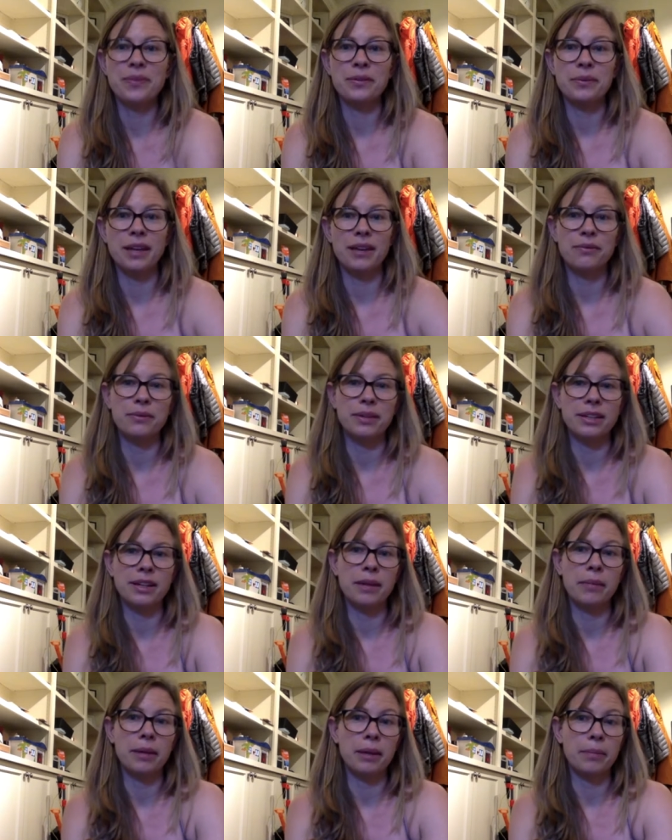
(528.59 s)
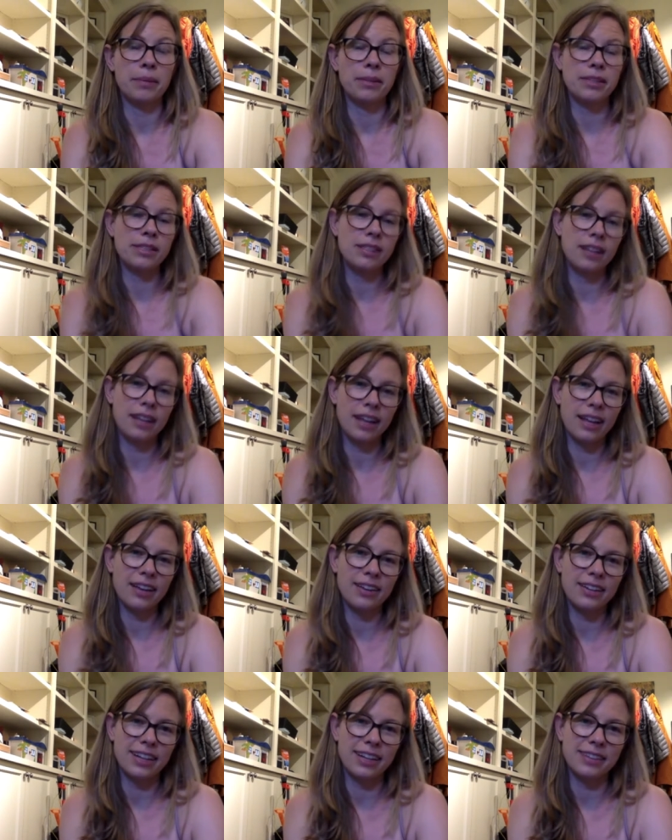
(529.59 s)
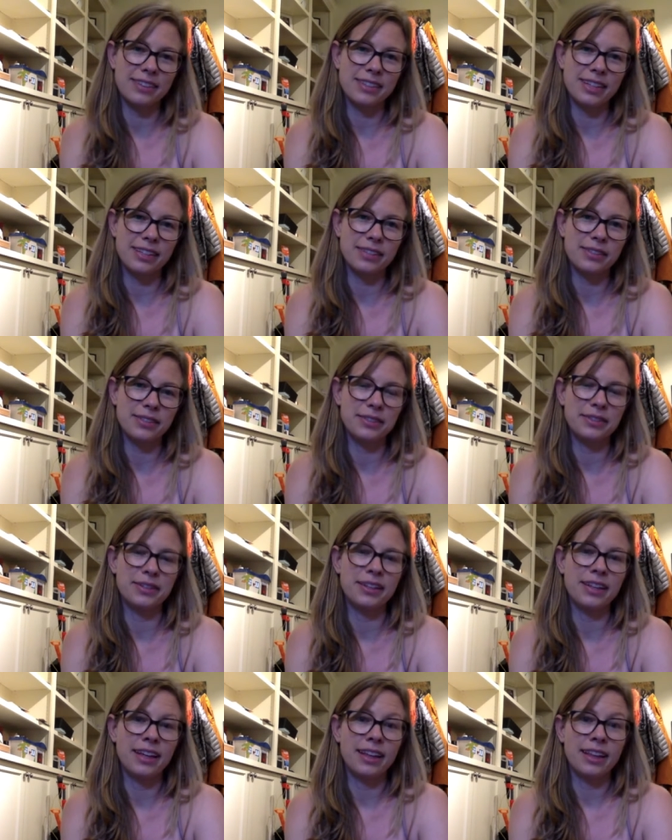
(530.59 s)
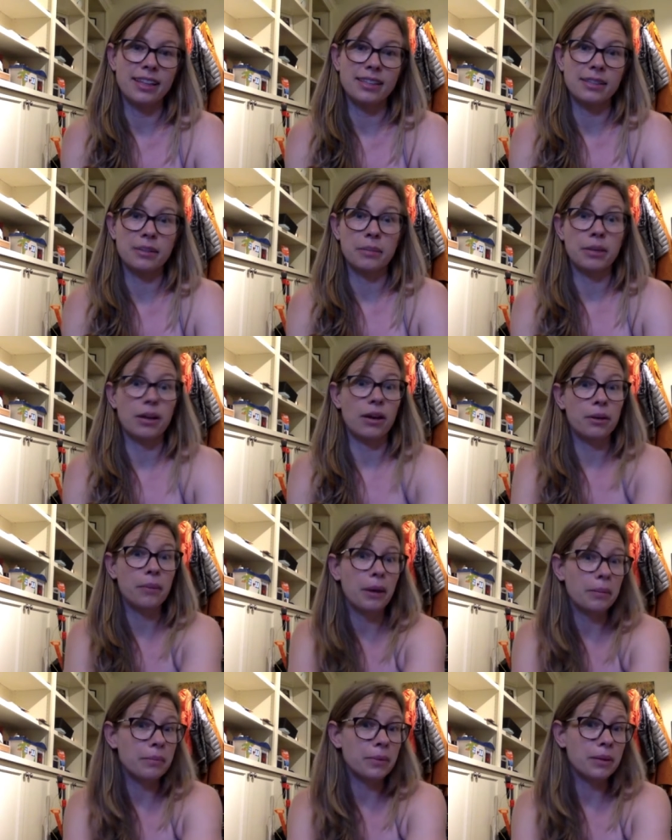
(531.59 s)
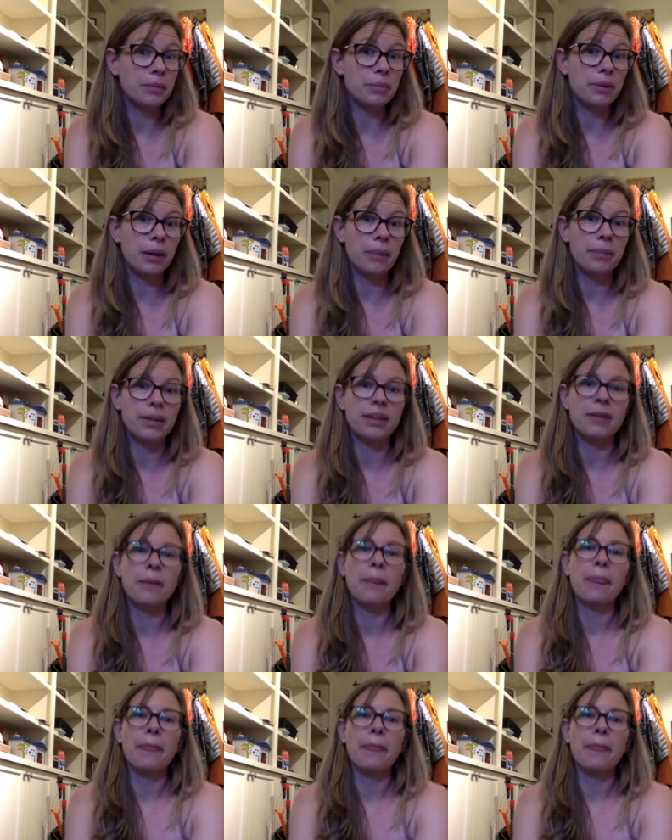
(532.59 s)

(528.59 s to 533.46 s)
We have one coming up on Sunday. I'll announce that soon. That's going to be all about meal prepping.